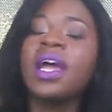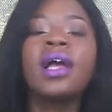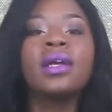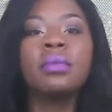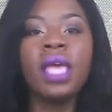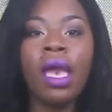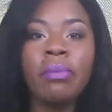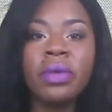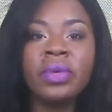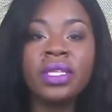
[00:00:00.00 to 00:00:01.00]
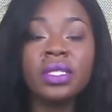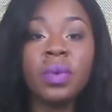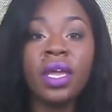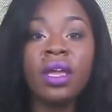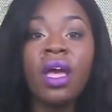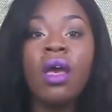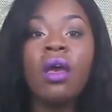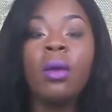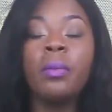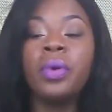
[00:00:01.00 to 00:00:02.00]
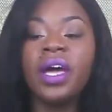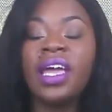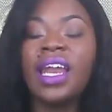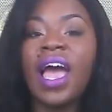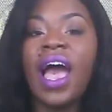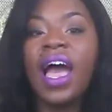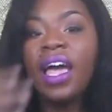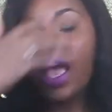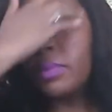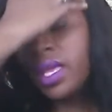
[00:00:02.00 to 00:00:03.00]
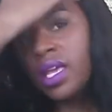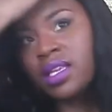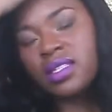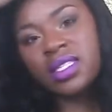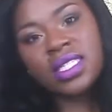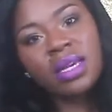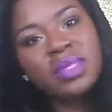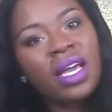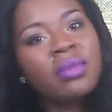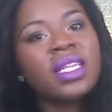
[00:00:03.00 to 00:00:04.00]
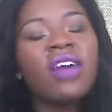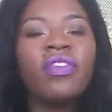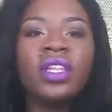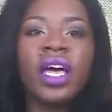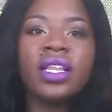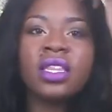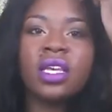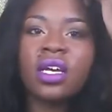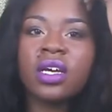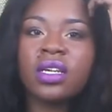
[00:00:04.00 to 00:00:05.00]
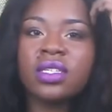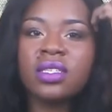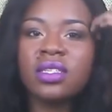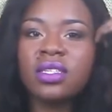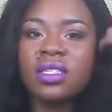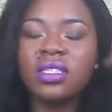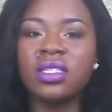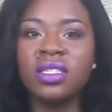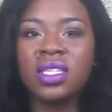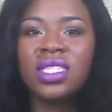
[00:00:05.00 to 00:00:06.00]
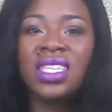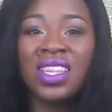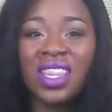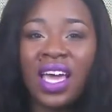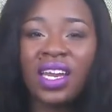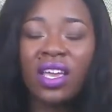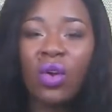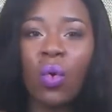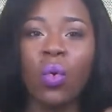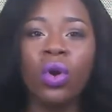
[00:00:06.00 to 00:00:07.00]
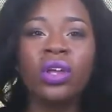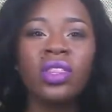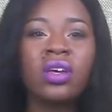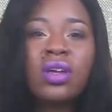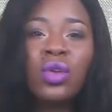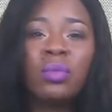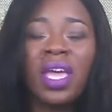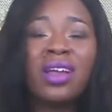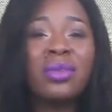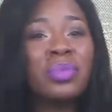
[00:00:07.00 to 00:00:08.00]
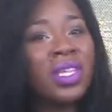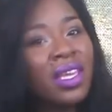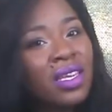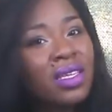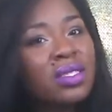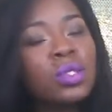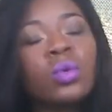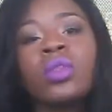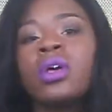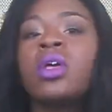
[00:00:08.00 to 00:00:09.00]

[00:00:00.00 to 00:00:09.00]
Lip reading: not going to be happy with this wig. But, I mean, sometimes I feel like the synthetic or the human hair blends or